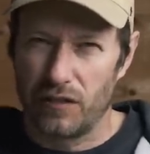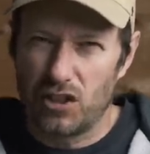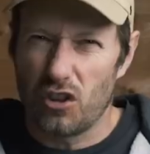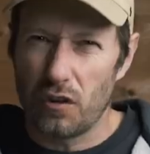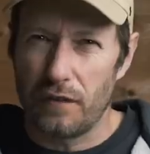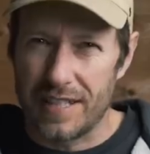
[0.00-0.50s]

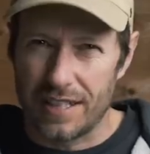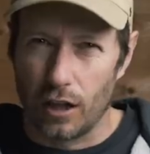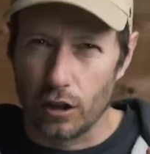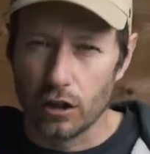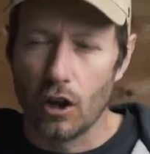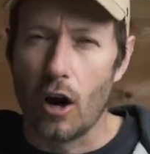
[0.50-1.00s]
Photography is
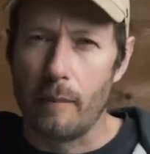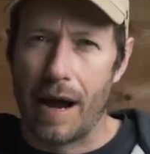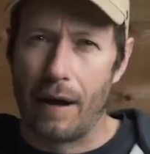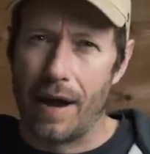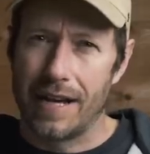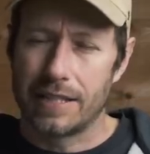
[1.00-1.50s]
a lot
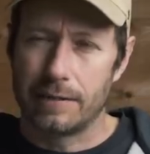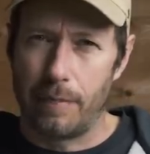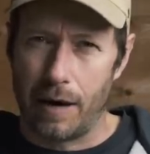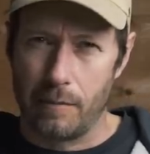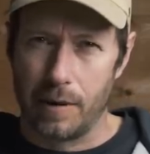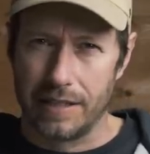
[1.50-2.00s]
about
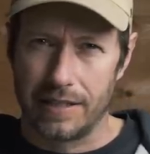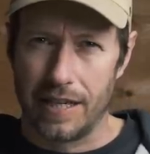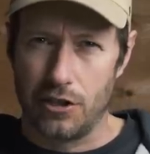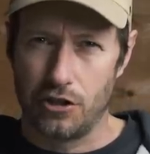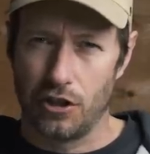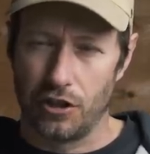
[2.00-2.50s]

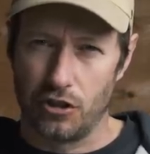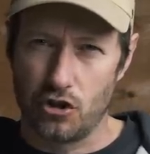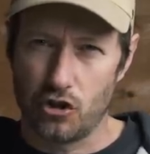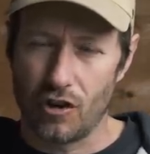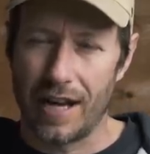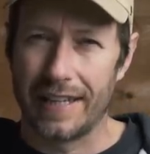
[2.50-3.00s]
experimentation and
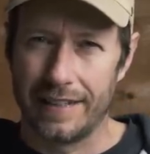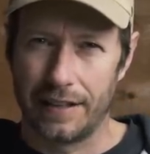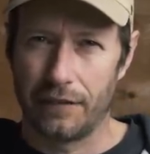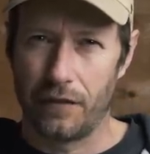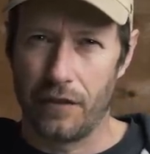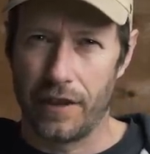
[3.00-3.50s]
trying
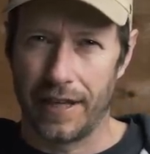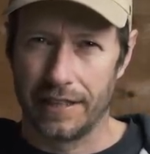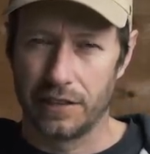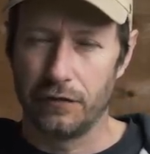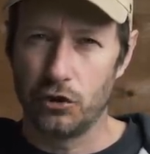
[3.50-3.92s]
different things.